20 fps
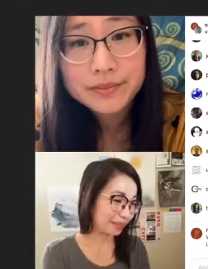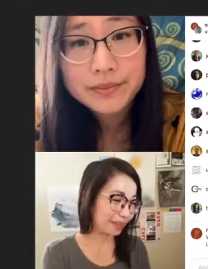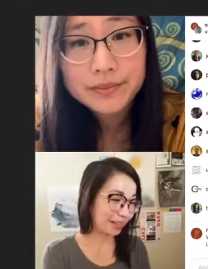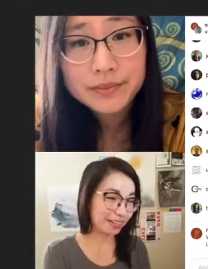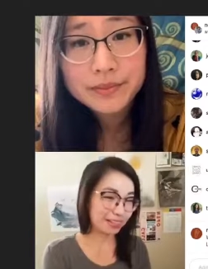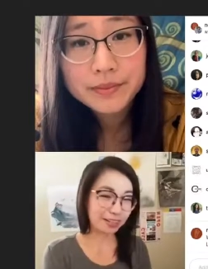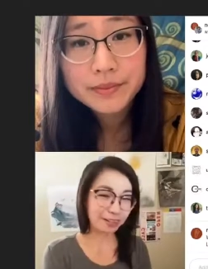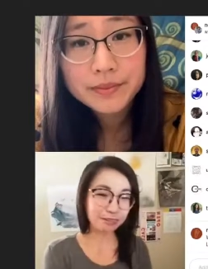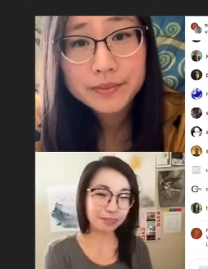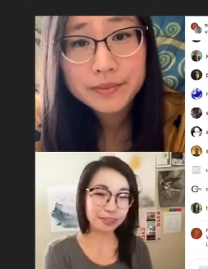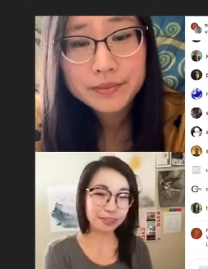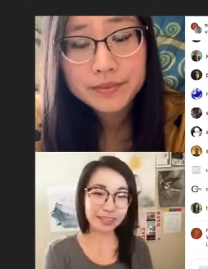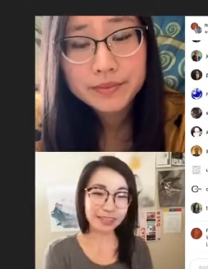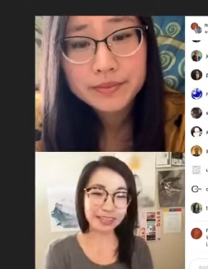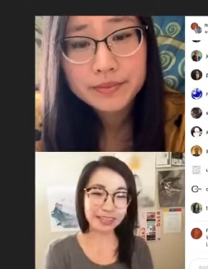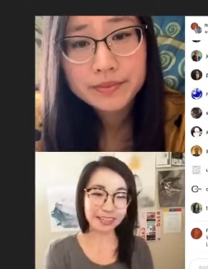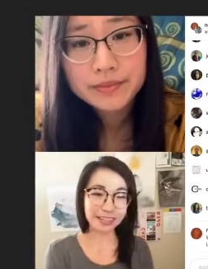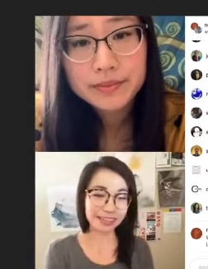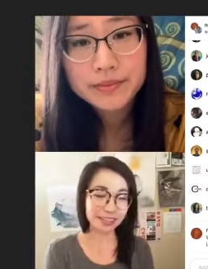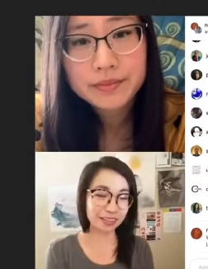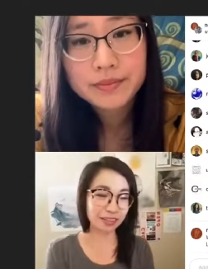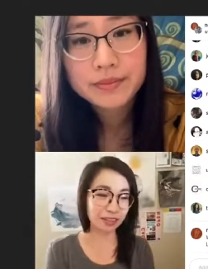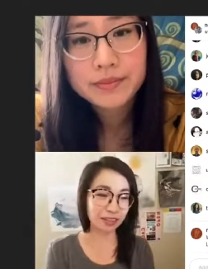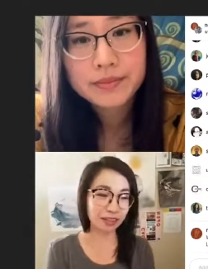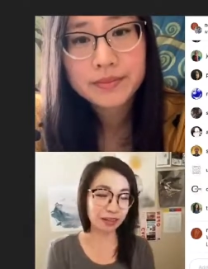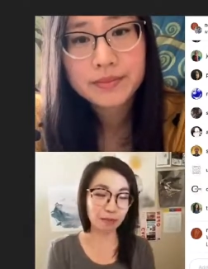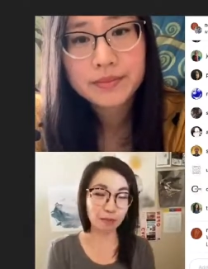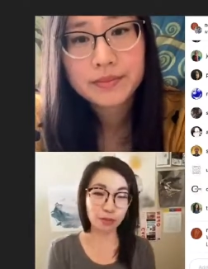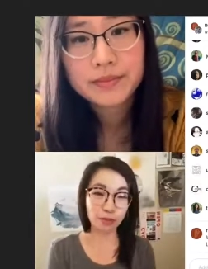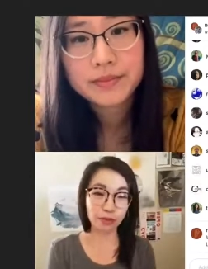Speaker 1: I definitely connect a
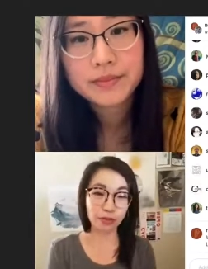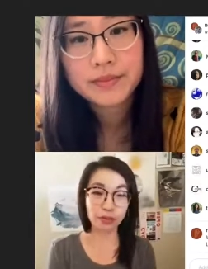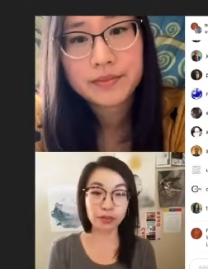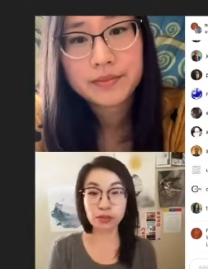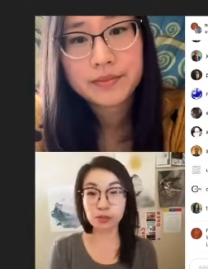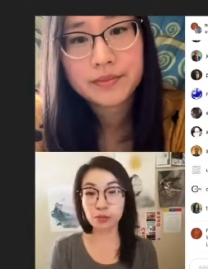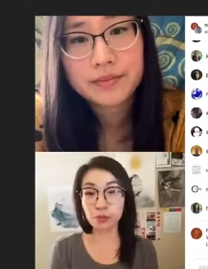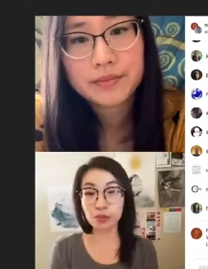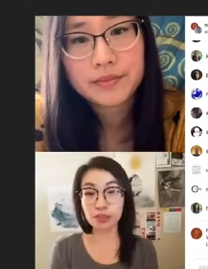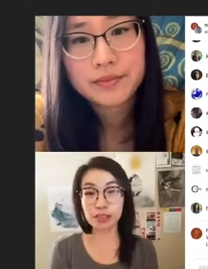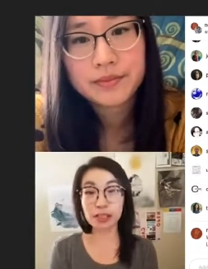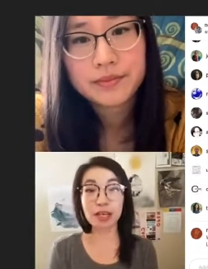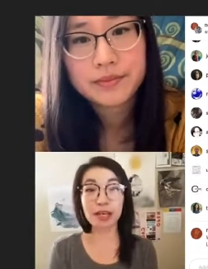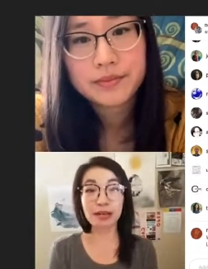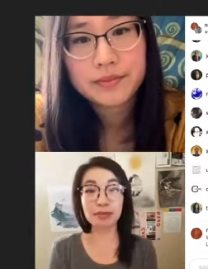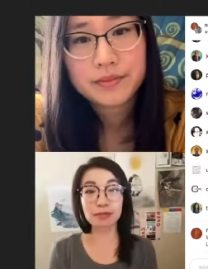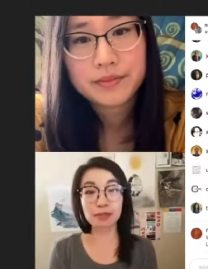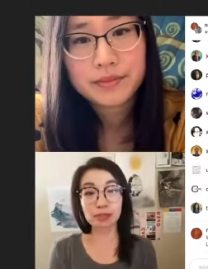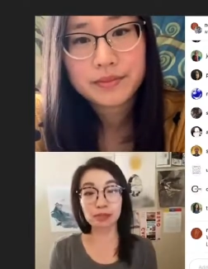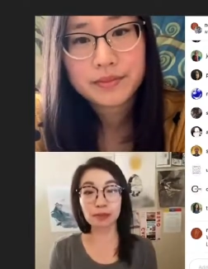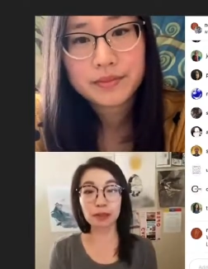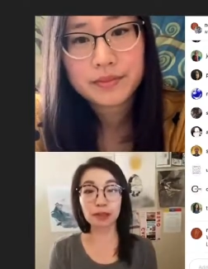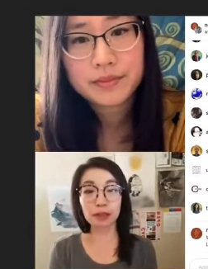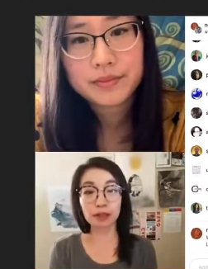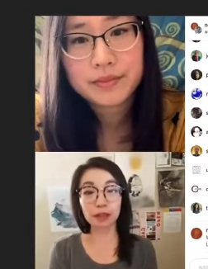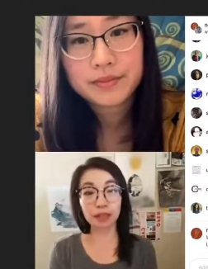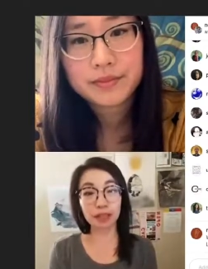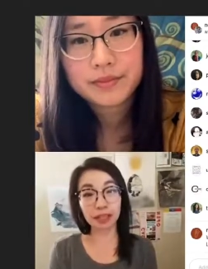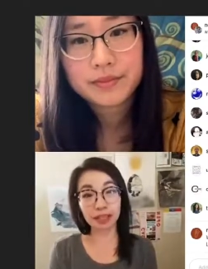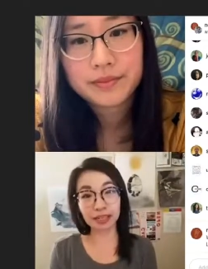lot more. There's more time to spend
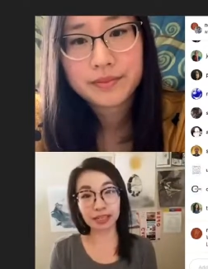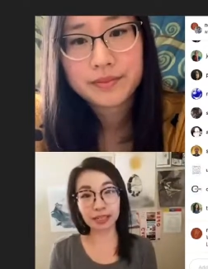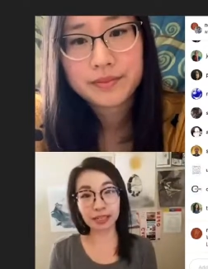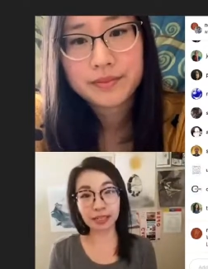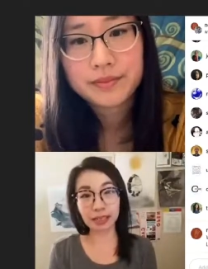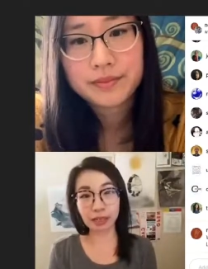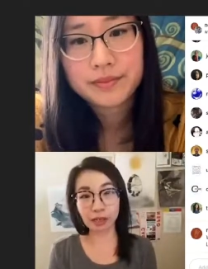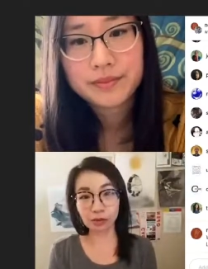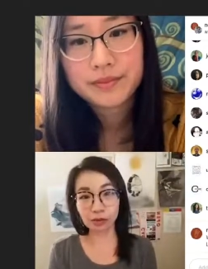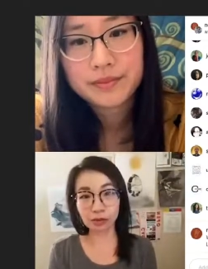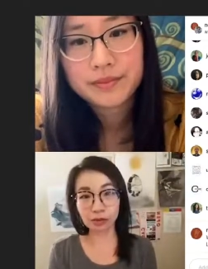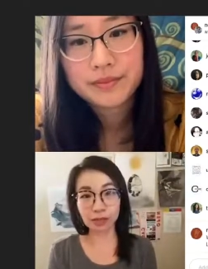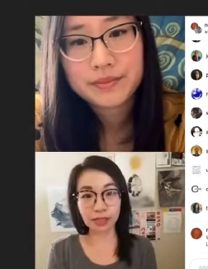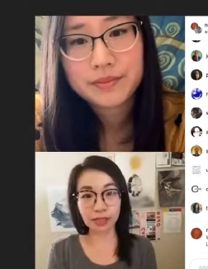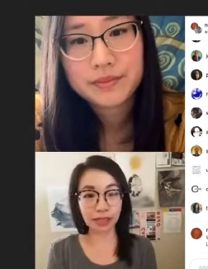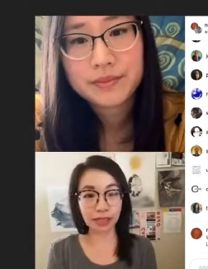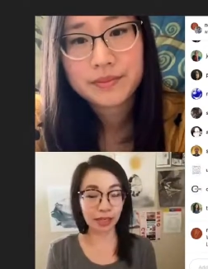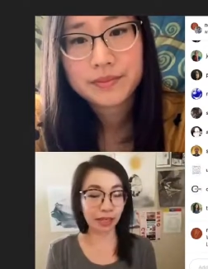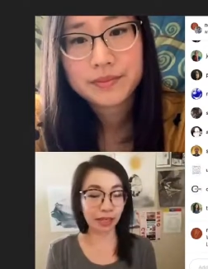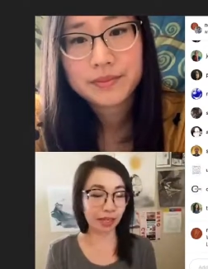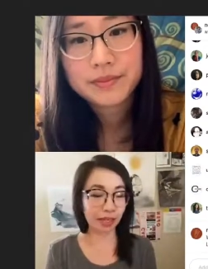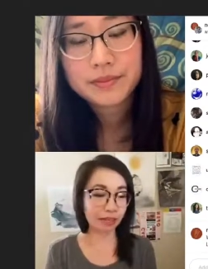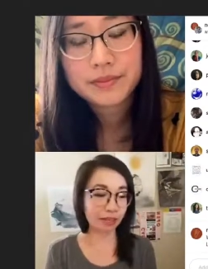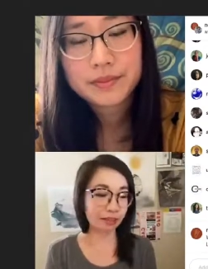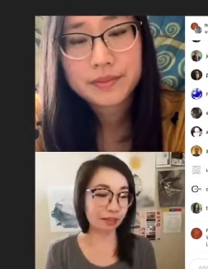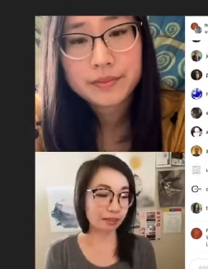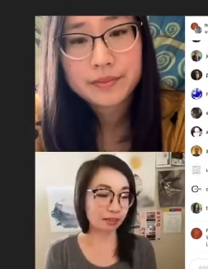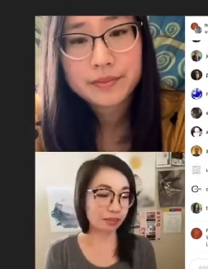online now, and